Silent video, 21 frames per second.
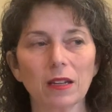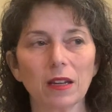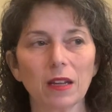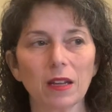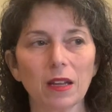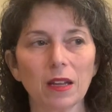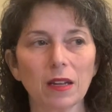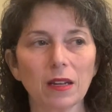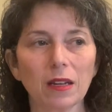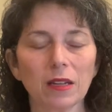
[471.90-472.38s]

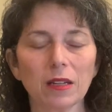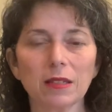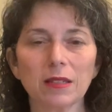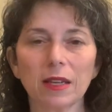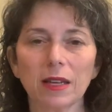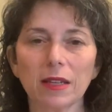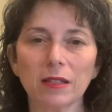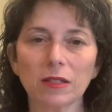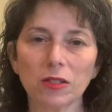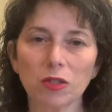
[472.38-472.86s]
it is
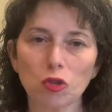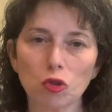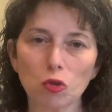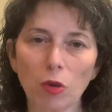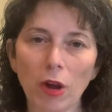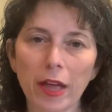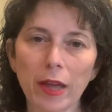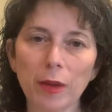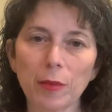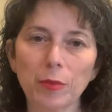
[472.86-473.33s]
a
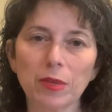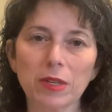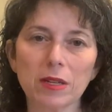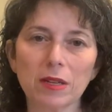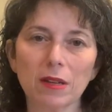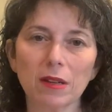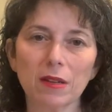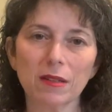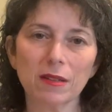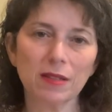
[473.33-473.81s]
striped
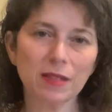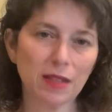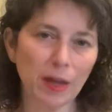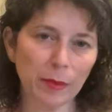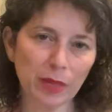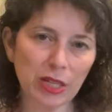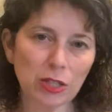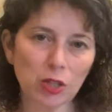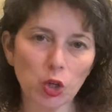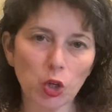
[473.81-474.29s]

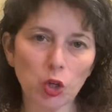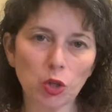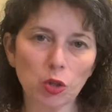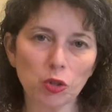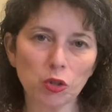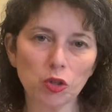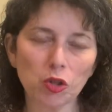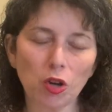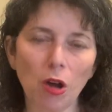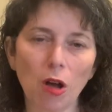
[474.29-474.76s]
semicircle
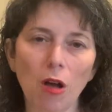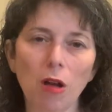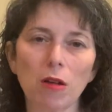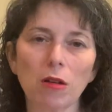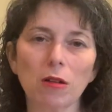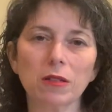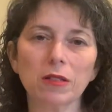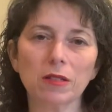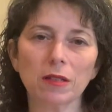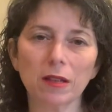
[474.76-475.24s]

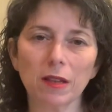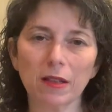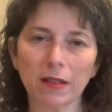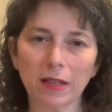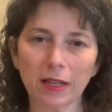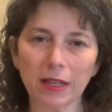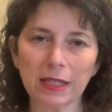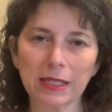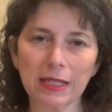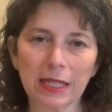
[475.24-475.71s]
shawl, I
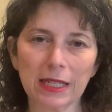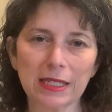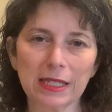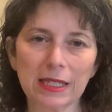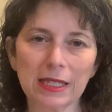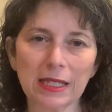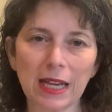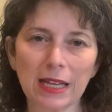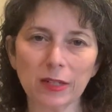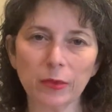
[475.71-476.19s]
think I said
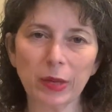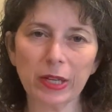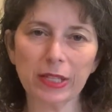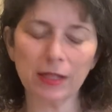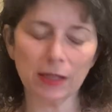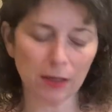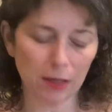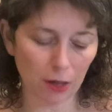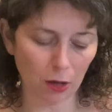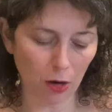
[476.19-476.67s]
designed by
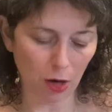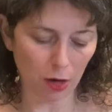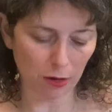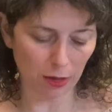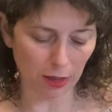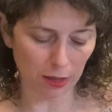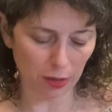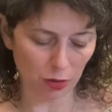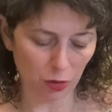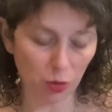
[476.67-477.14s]
Cindy
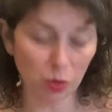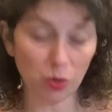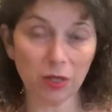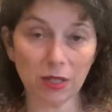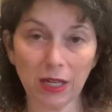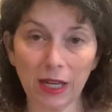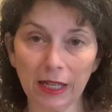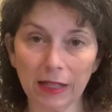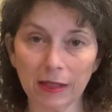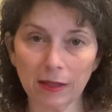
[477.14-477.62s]
Garland, who
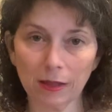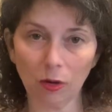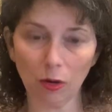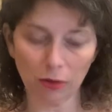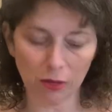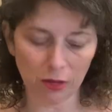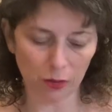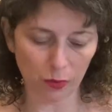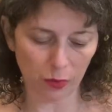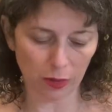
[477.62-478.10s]
designs
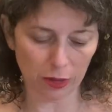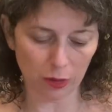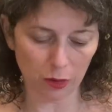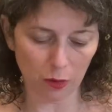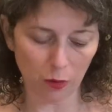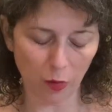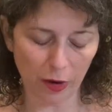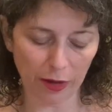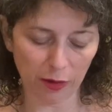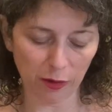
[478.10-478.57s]
also under
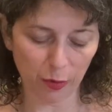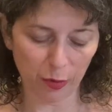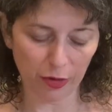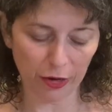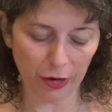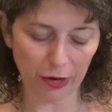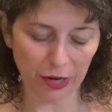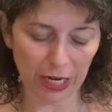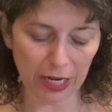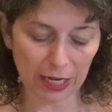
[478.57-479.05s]
Wild
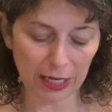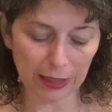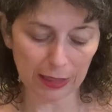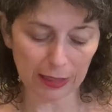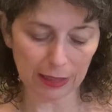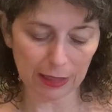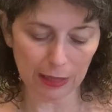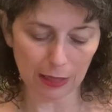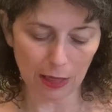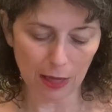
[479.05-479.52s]
Prairie
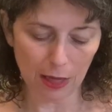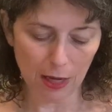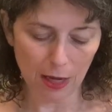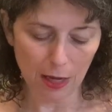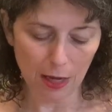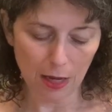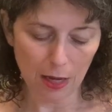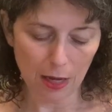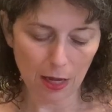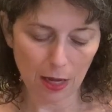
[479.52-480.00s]
Knits.
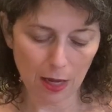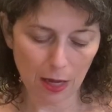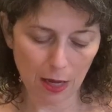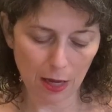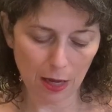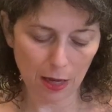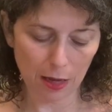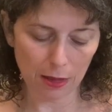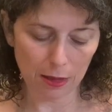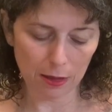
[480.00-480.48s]

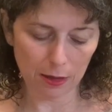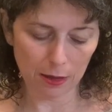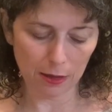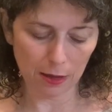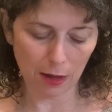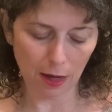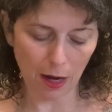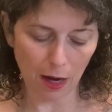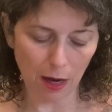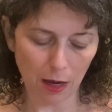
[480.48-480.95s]
And
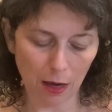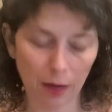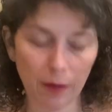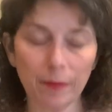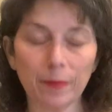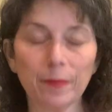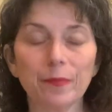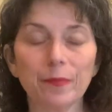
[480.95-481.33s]
I